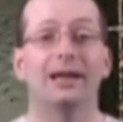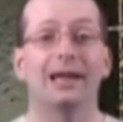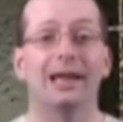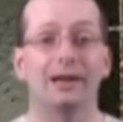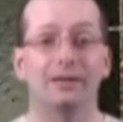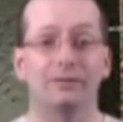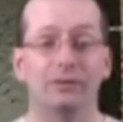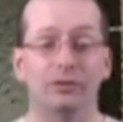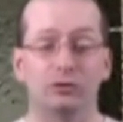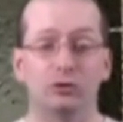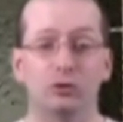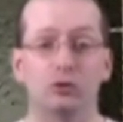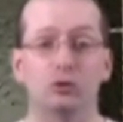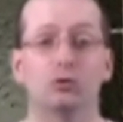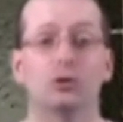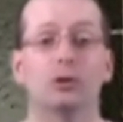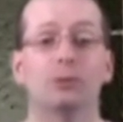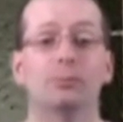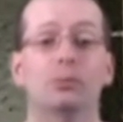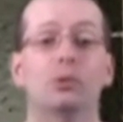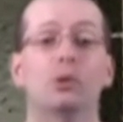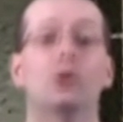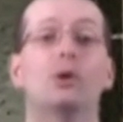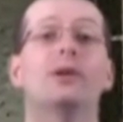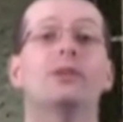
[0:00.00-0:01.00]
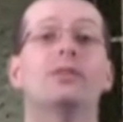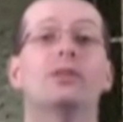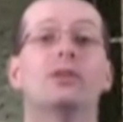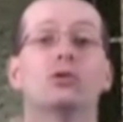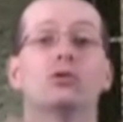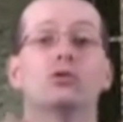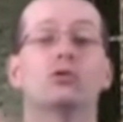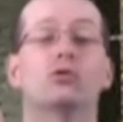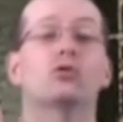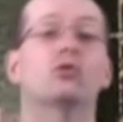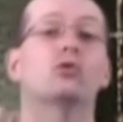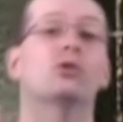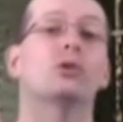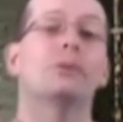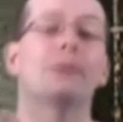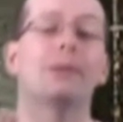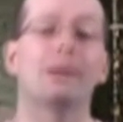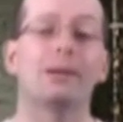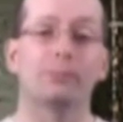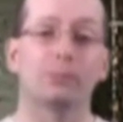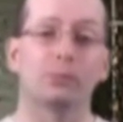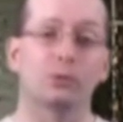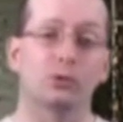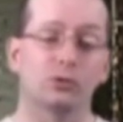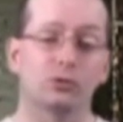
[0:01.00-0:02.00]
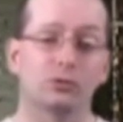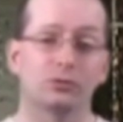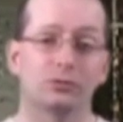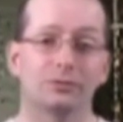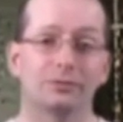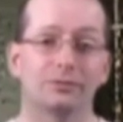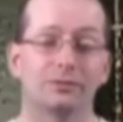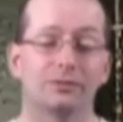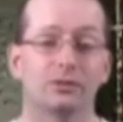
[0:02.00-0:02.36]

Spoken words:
If it's a triploid, there's 3 members.